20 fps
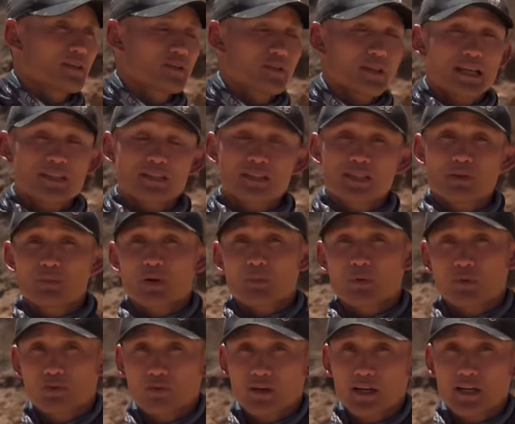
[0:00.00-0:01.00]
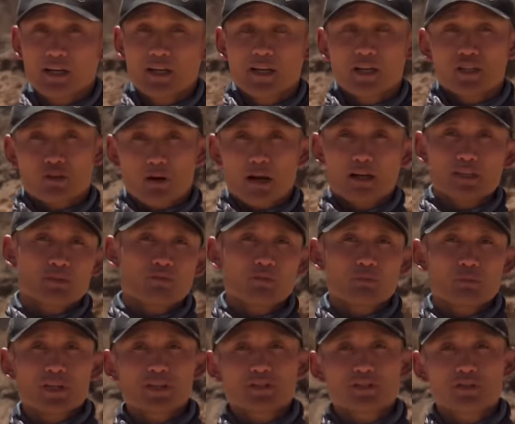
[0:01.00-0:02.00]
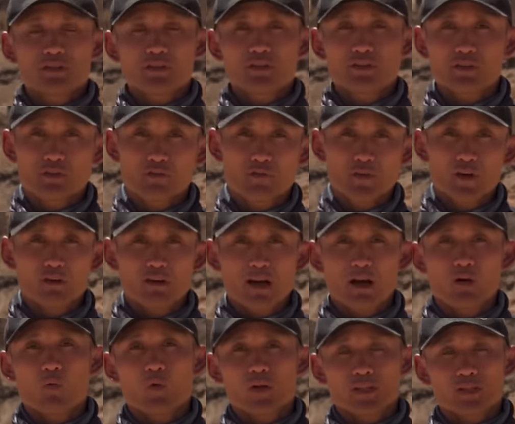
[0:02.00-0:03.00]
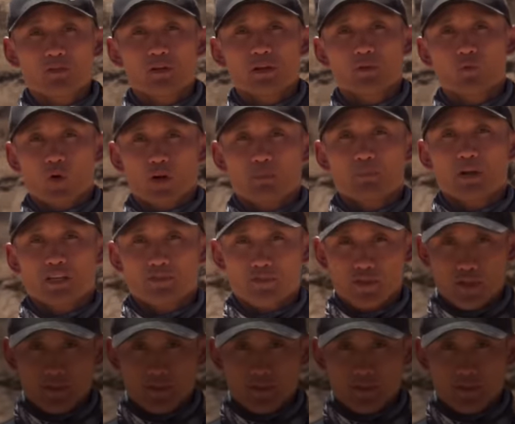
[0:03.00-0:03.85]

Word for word: So that's tip number three, try out different pistols so you figure out what's going to work best for